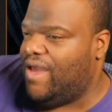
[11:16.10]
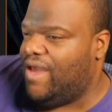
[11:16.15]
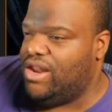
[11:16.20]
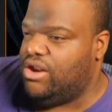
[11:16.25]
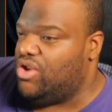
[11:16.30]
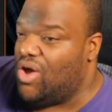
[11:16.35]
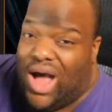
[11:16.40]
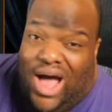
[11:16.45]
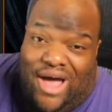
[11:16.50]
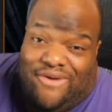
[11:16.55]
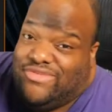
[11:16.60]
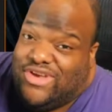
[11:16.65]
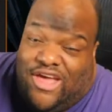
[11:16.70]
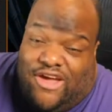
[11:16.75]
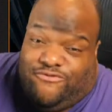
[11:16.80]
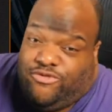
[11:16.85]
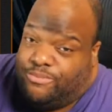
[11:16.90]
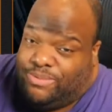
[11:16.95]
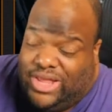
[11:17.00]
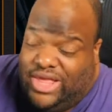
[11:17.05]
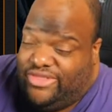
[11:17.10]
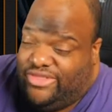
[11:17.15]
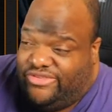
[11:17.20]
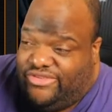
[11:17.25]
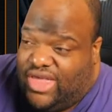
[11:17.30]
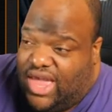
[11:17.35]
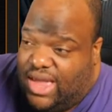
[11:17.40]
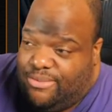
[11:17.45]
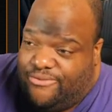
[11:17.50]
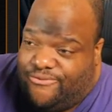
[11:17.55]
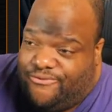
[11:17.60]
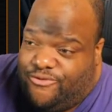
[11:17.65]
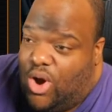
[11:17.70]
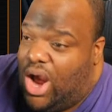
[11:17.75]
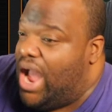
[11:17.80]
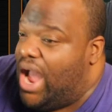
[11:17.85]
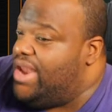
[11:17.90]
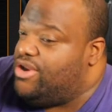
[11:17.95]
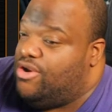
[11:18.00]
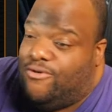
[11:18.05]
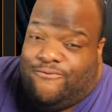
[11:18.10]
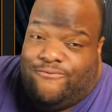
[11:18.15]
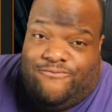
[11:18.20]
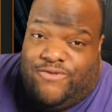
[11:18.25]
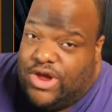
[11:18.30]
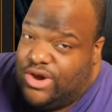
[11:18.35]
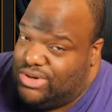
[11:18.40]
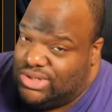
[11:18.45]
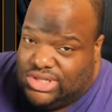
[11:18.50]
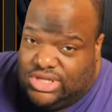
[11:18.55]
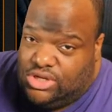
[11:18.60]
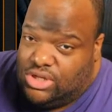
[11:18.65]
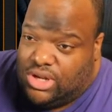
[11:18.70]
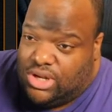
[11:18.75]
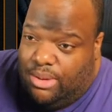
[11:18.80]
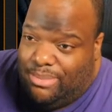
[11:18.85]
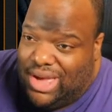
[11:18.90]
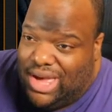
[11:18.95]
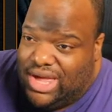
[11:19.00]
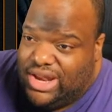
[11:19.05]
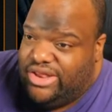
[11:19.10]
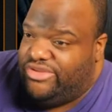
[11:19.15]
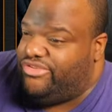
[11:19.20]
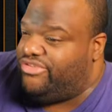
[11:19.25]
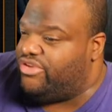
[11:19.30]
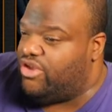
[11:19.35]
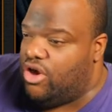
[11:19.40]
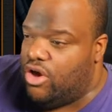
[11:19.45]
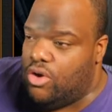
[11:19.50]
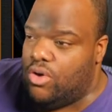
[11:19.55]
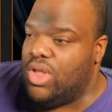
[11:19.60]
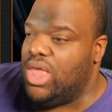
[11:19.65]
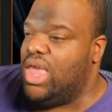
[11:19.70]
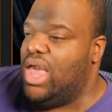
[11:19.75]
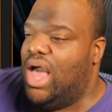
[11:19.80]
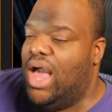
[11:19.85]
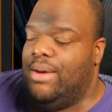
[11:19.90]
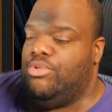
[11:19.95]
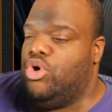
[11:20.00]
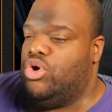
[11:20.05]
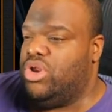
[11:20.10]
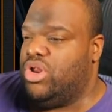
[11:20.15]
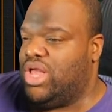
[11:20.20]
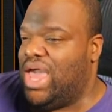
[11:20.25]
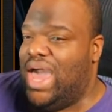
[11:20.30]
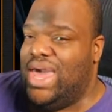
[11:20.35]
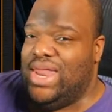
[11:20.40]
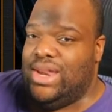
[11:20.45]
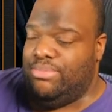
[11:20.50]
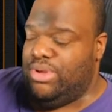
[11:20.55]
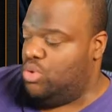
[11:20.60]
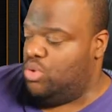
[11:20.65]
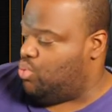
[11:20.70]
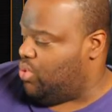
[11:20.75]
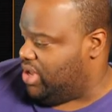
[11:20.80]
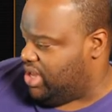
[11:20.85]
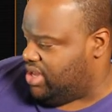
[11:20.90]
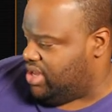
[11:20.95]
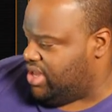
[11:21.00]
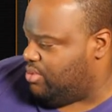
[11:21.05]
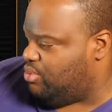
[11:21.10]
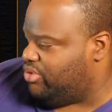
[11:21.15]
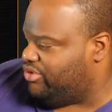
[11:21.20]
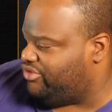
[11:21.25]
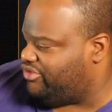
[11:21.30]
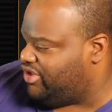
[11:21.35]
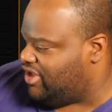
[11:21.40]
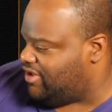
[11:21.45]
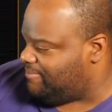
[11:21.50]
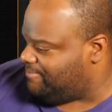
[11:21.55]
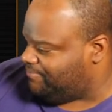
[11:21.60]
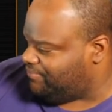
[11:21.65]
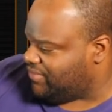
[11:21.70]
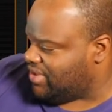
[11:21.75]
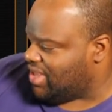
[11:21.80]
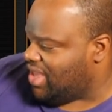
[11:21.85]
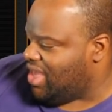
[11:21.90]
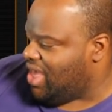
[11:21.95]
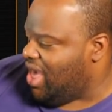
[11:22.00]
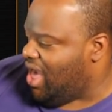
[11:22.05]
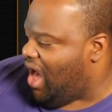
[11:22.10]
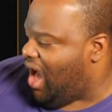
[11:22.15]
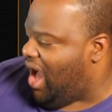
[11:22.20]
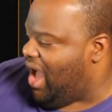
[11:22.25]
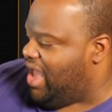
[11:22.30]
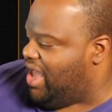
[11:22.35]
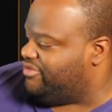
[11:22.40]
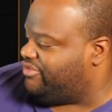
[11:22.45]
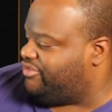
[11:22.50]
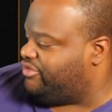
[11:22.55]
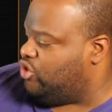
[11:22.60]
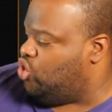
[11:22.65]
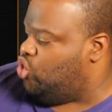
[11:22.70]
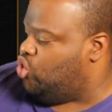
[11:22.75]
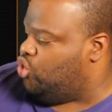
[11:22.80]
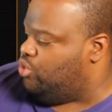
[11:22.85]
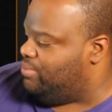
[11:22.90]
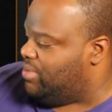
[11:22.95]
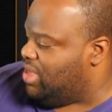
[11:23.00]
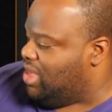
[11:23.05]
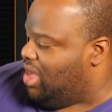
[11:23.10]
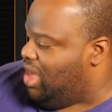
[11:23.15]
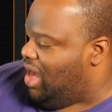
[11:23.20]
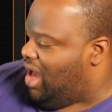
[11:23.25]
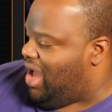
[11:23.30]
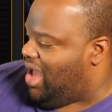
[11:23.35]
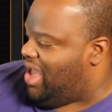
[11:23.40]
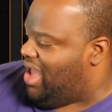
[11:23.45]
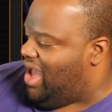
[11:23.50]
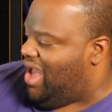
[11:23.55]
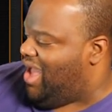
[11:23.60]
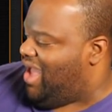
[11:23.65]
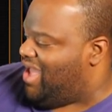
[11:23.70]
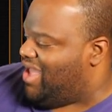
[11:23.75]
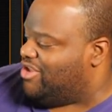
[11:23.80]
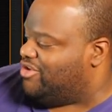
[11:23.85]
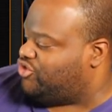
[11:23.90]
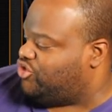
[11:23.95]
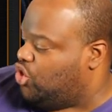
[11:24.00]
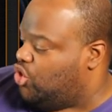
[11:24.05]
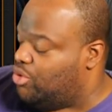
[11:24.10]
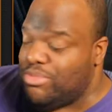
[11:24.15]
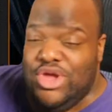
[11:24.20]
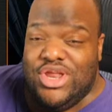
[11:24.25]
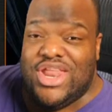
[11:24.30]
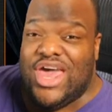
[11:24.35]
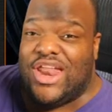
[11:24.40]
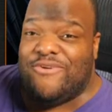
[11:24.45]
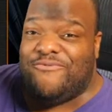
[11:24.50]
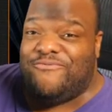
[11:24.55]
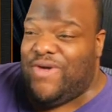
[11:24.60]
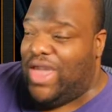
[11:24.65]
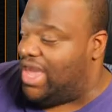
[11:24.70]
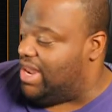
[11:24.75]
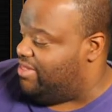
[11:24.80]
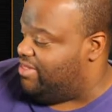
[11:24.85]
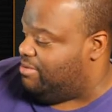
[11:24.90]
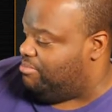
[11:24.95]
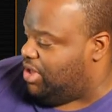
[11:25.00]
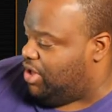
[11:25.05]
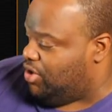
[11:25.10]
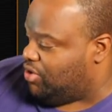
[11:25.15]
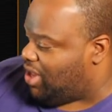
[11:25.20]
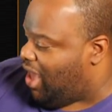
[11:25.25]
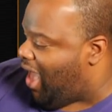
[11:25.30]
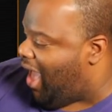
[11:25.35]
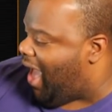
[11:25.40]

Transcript: I don't know. I've never played this game before. I know very little about it, so I'm going to kind of be winging it. We'll see. I assume I, I assume you're not a fan of the build.